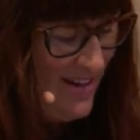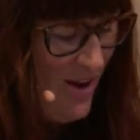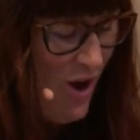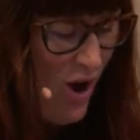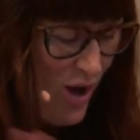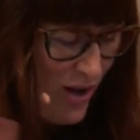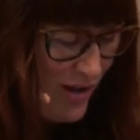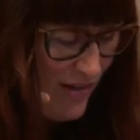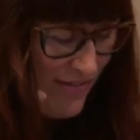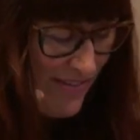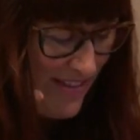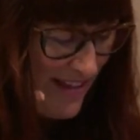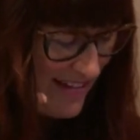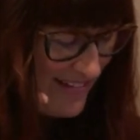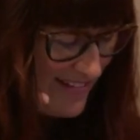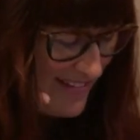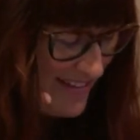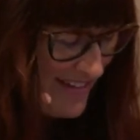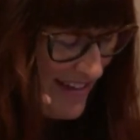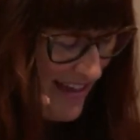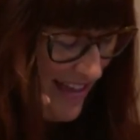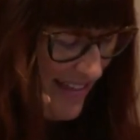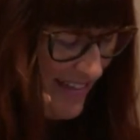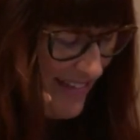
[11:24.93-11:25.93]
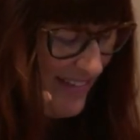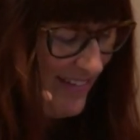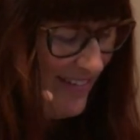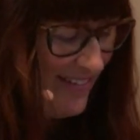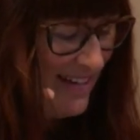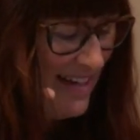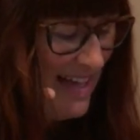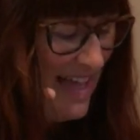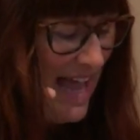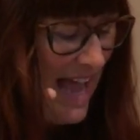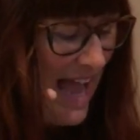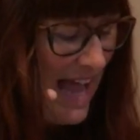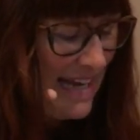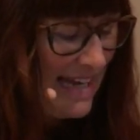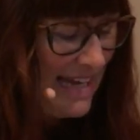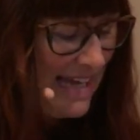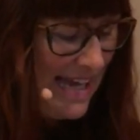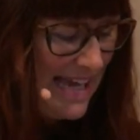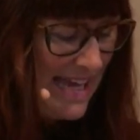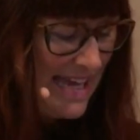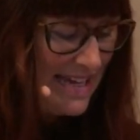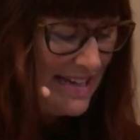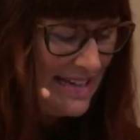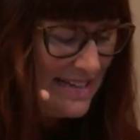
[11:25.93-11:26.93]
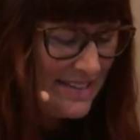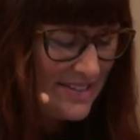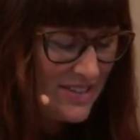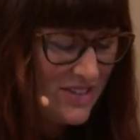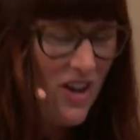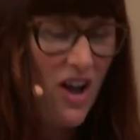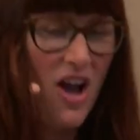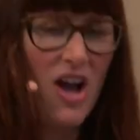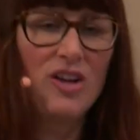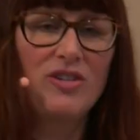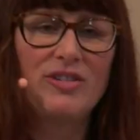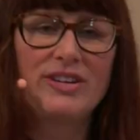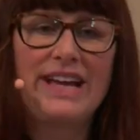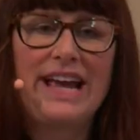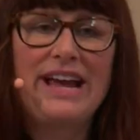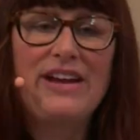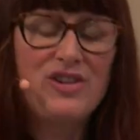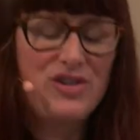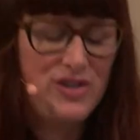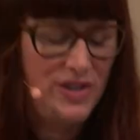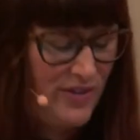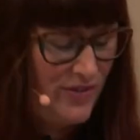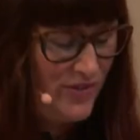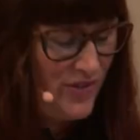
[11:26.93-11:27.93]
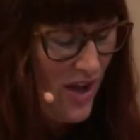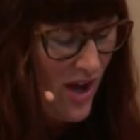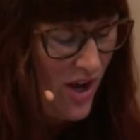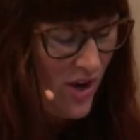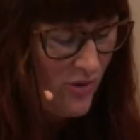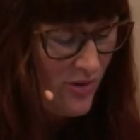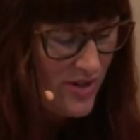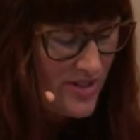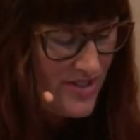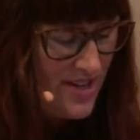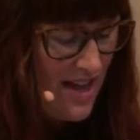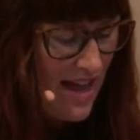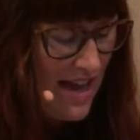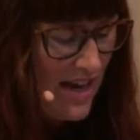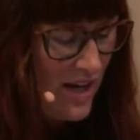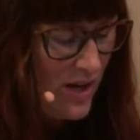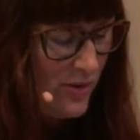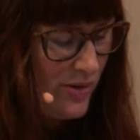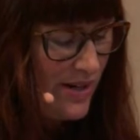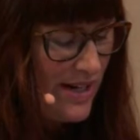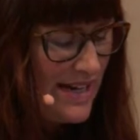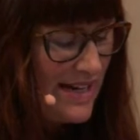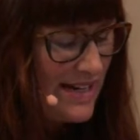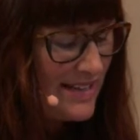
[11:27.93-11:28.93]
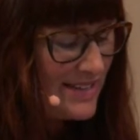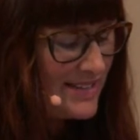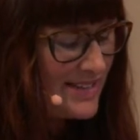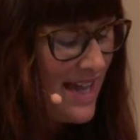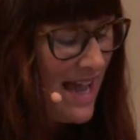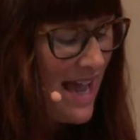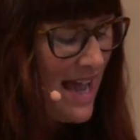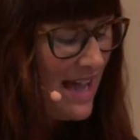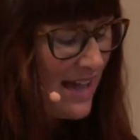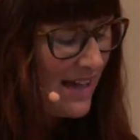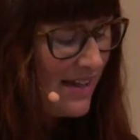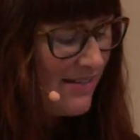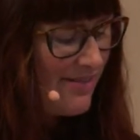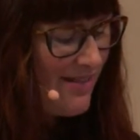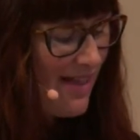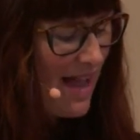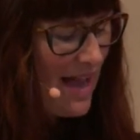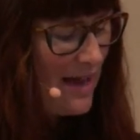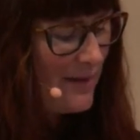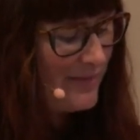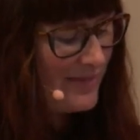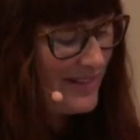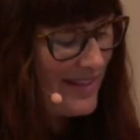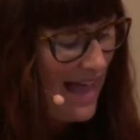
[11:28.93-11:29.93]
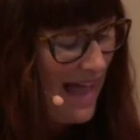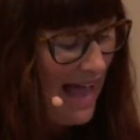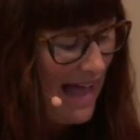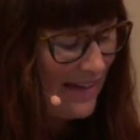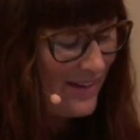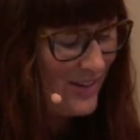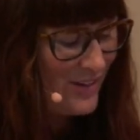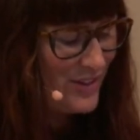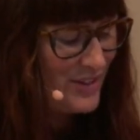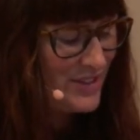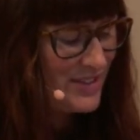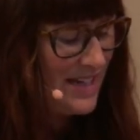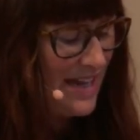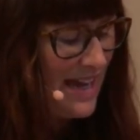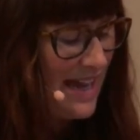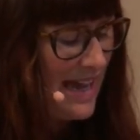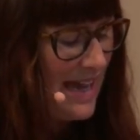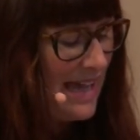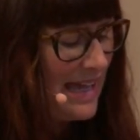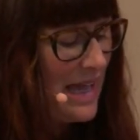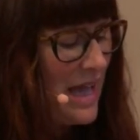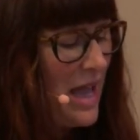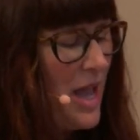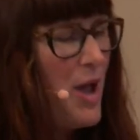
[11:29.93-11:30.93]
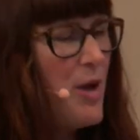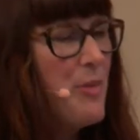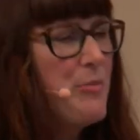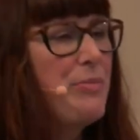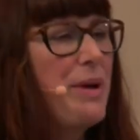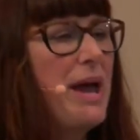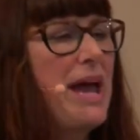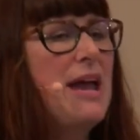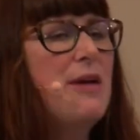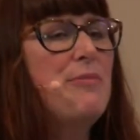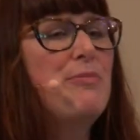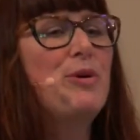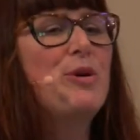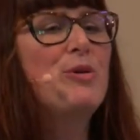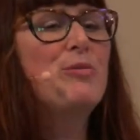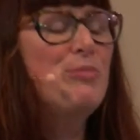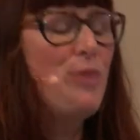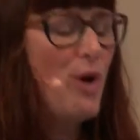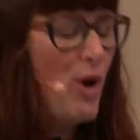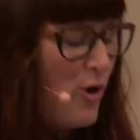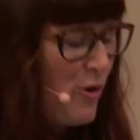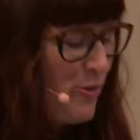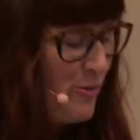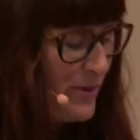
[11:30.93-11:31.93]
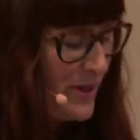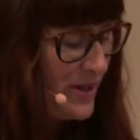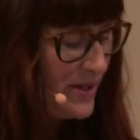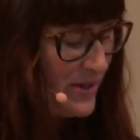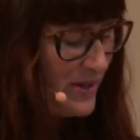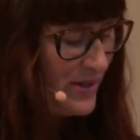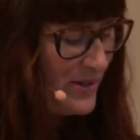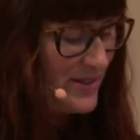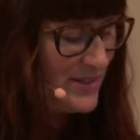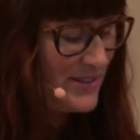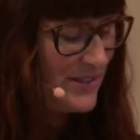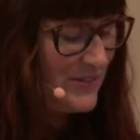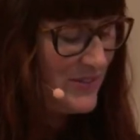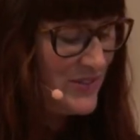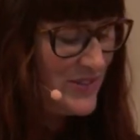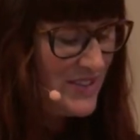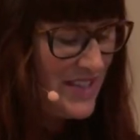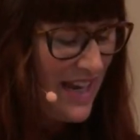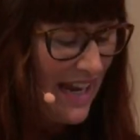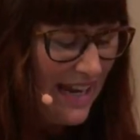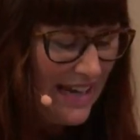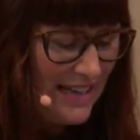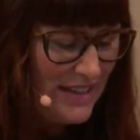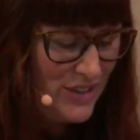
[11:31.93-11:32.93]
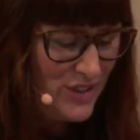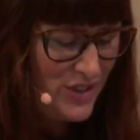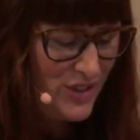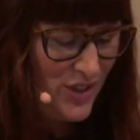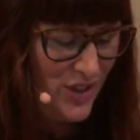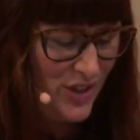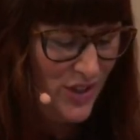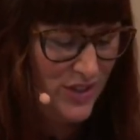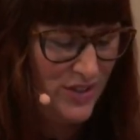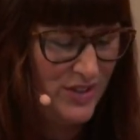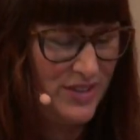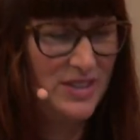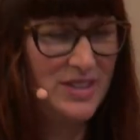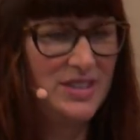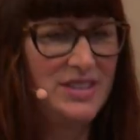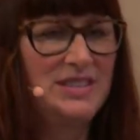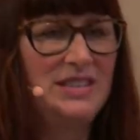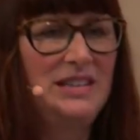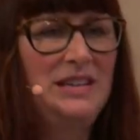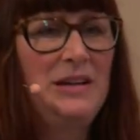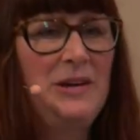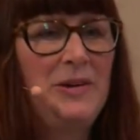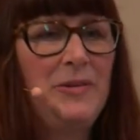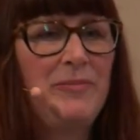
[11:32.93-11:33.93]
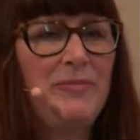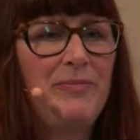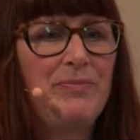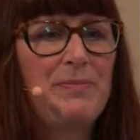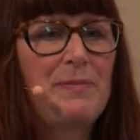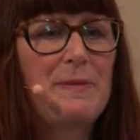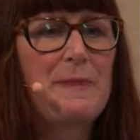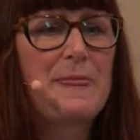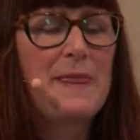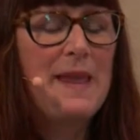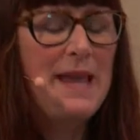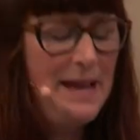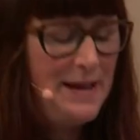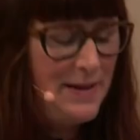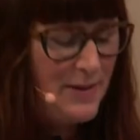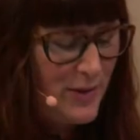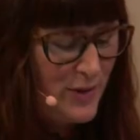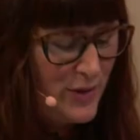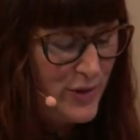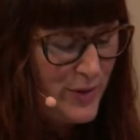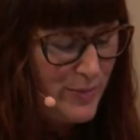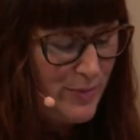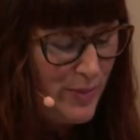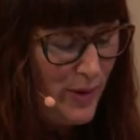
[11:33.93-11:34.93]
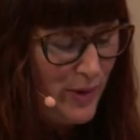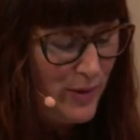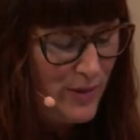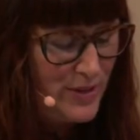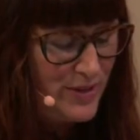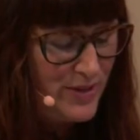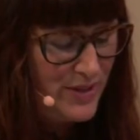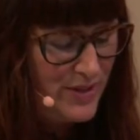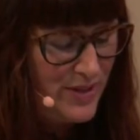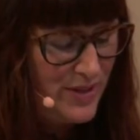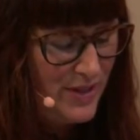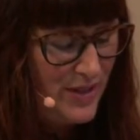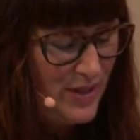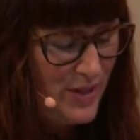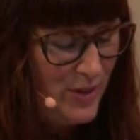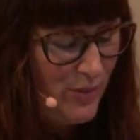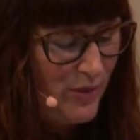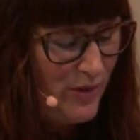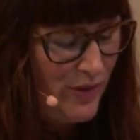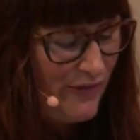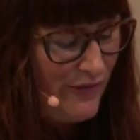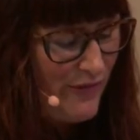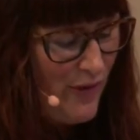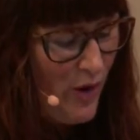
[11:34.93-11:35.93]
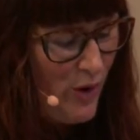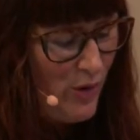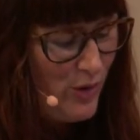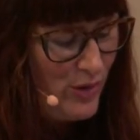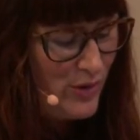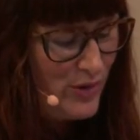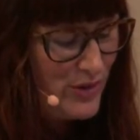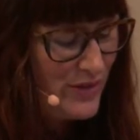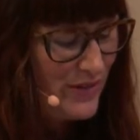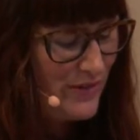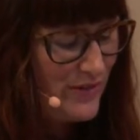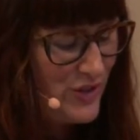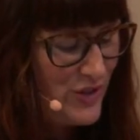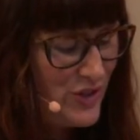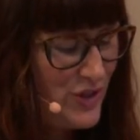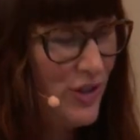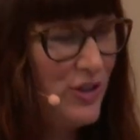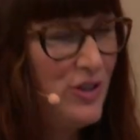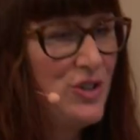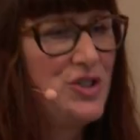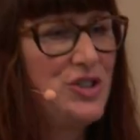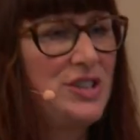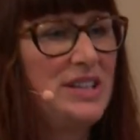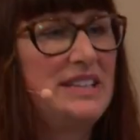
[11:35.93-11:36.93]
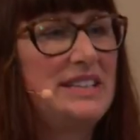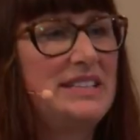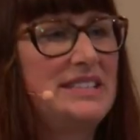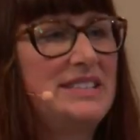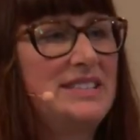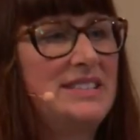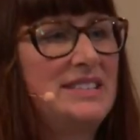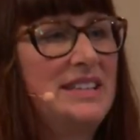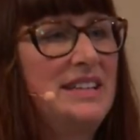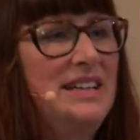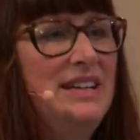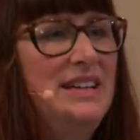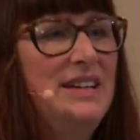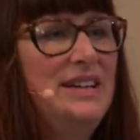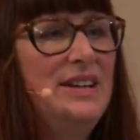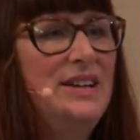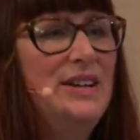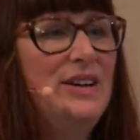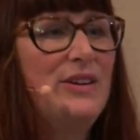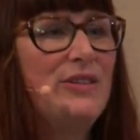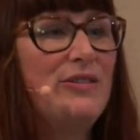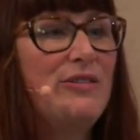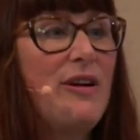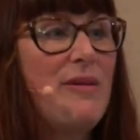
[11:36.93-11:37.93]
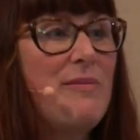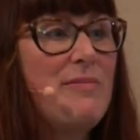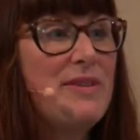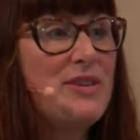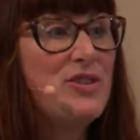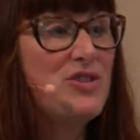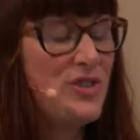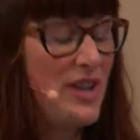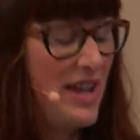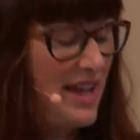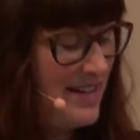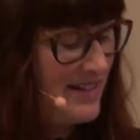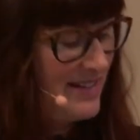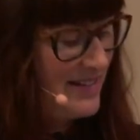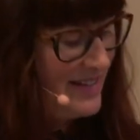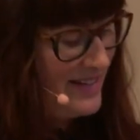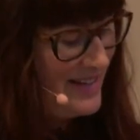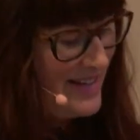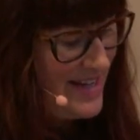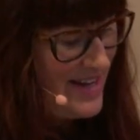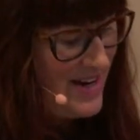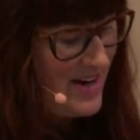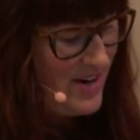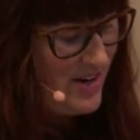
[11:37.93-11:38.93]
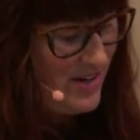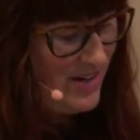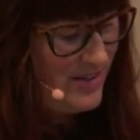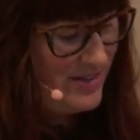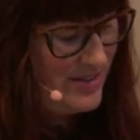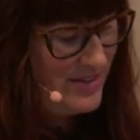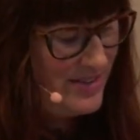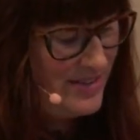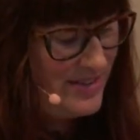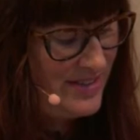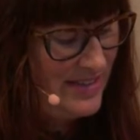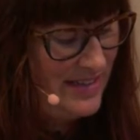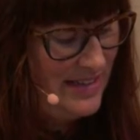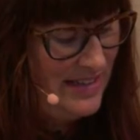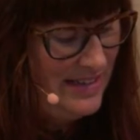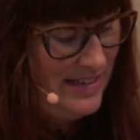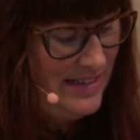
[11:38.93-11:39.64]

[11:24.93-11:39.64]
all of that together. And he and his congregation of young retirees climbed ladders to hang paper mobiles of dancers, interspersed with photos of churches from the chandeliers,